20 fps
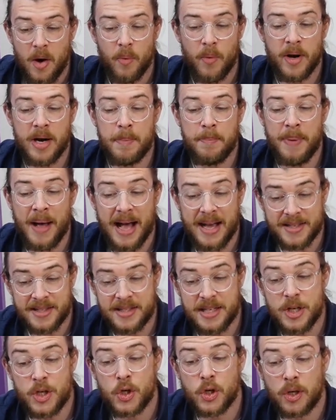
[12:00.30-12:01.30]
What a
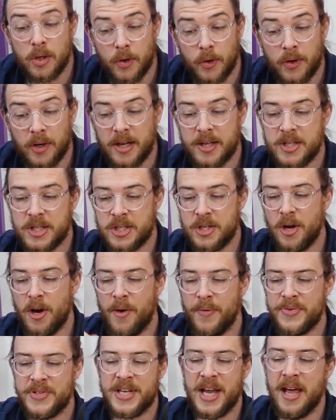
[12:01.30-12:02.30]
pasty should look like.
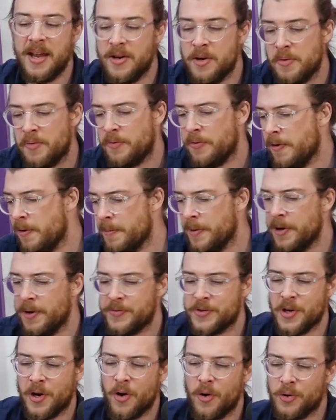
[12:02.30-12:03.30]
Soft, tender, firm enough
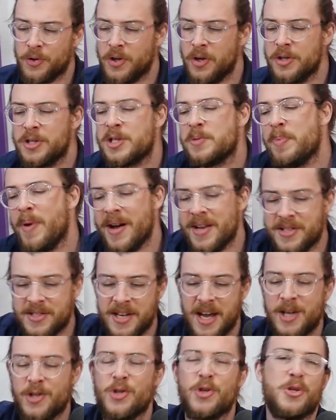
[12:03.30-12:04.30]
to hold good spice.
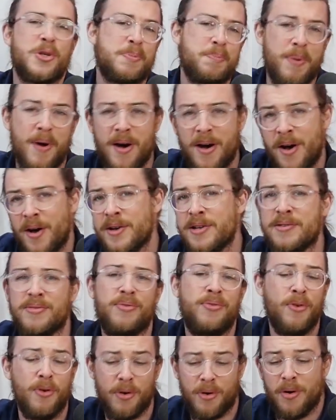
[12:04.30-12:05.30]
Texture spot on is
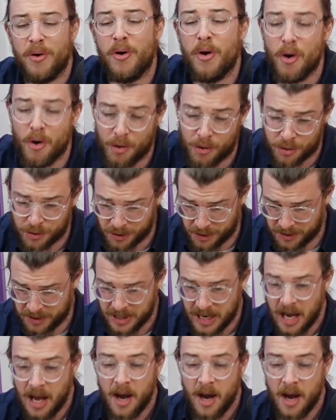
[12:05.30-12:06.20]
fucking gorgeous.